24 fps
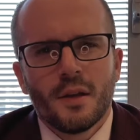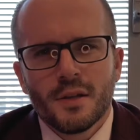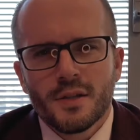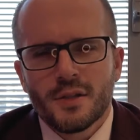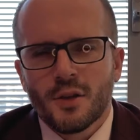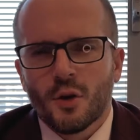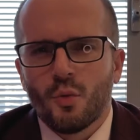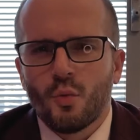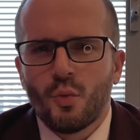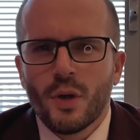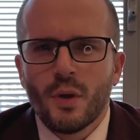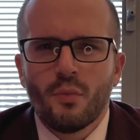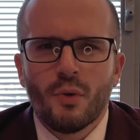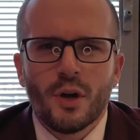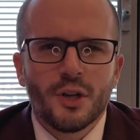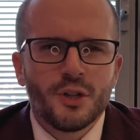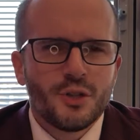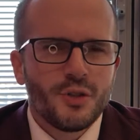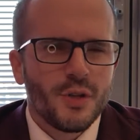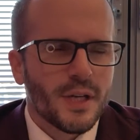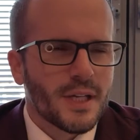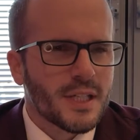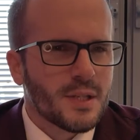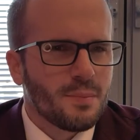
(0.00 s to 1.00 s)
So we
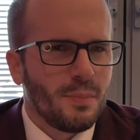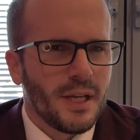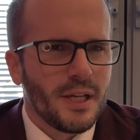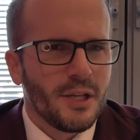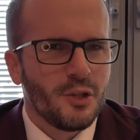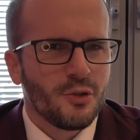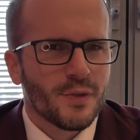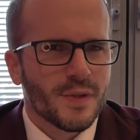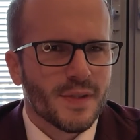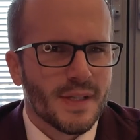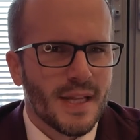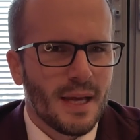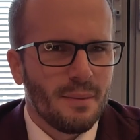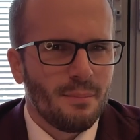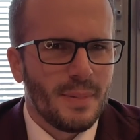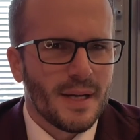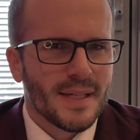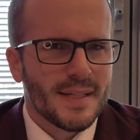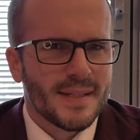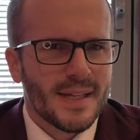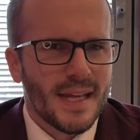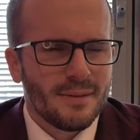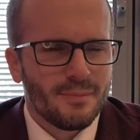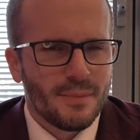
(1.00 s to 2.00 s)
want to explain you step
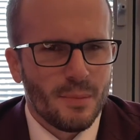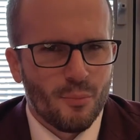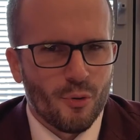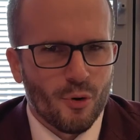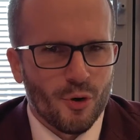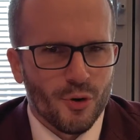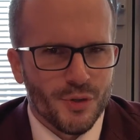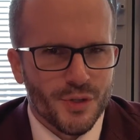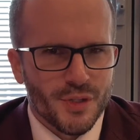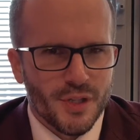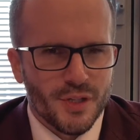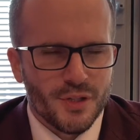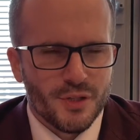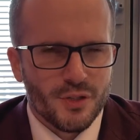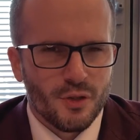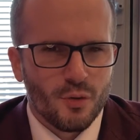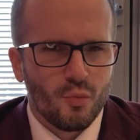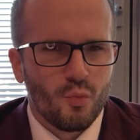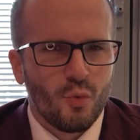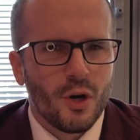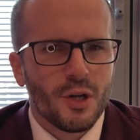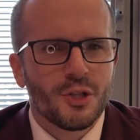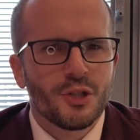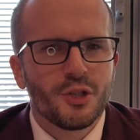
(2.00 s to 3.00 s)
by step the process of
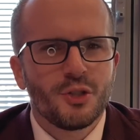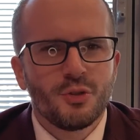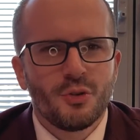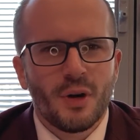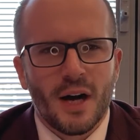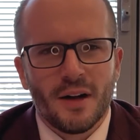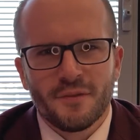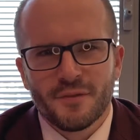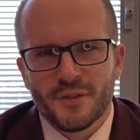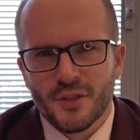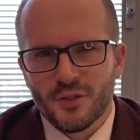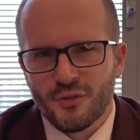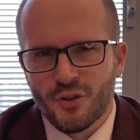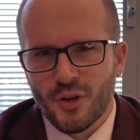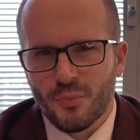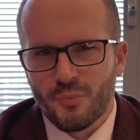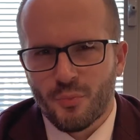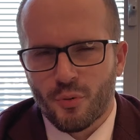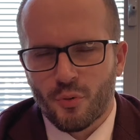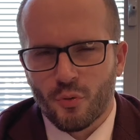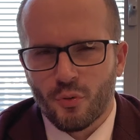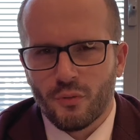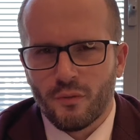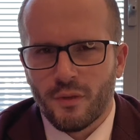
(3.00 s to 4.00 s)
what to do after the
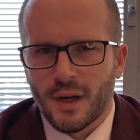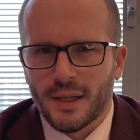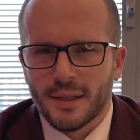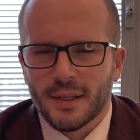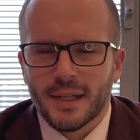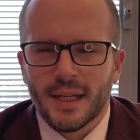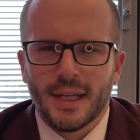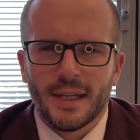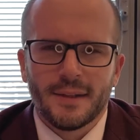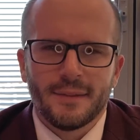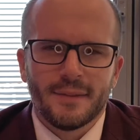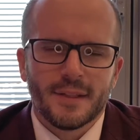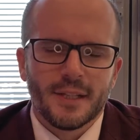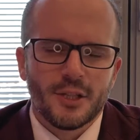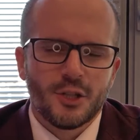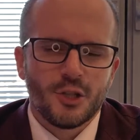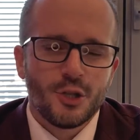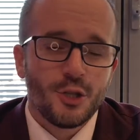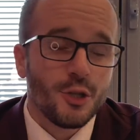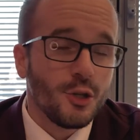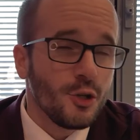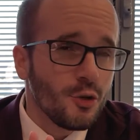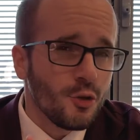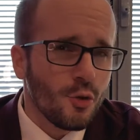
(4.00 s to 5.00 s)
approval and the
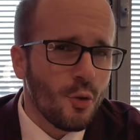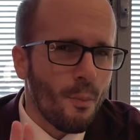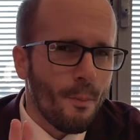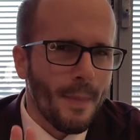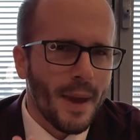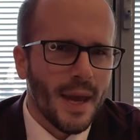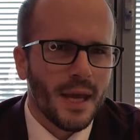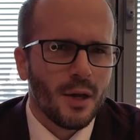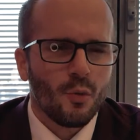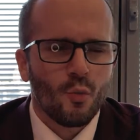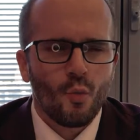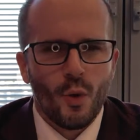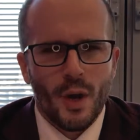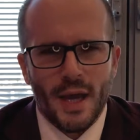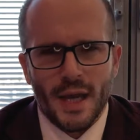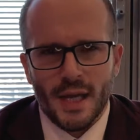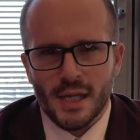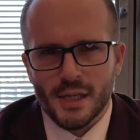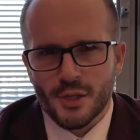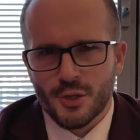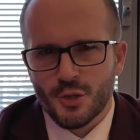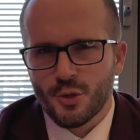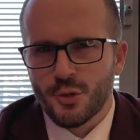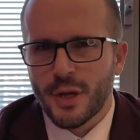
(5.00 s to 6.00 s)
two main
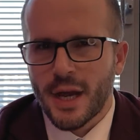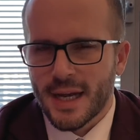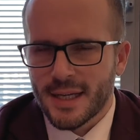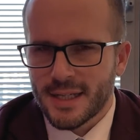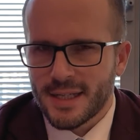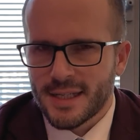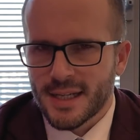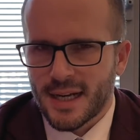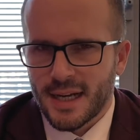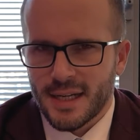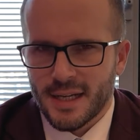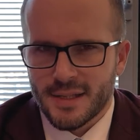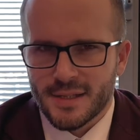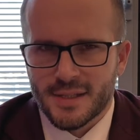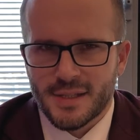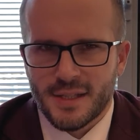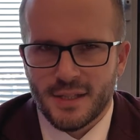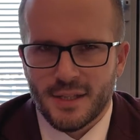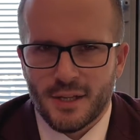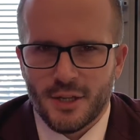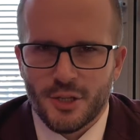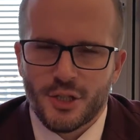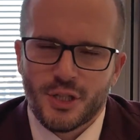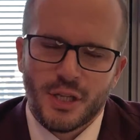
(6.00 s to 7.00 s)
ways to get Italian
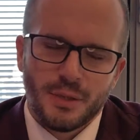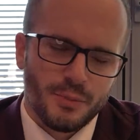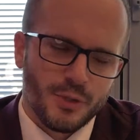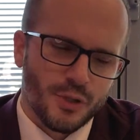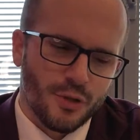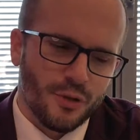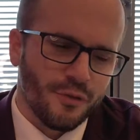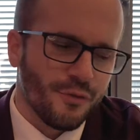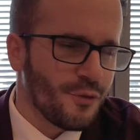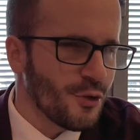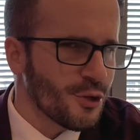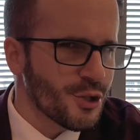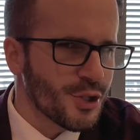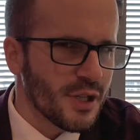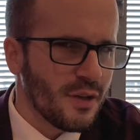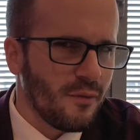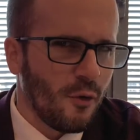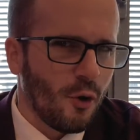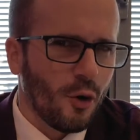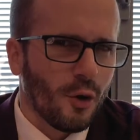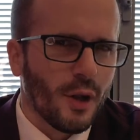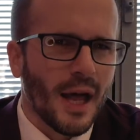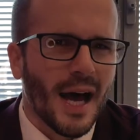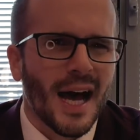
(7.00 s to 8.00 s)
citizenship. So first
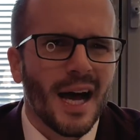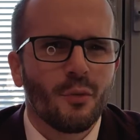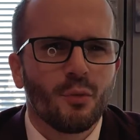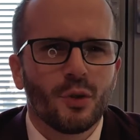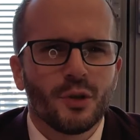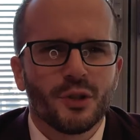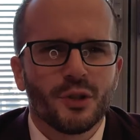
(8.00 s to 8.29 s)
of all, I will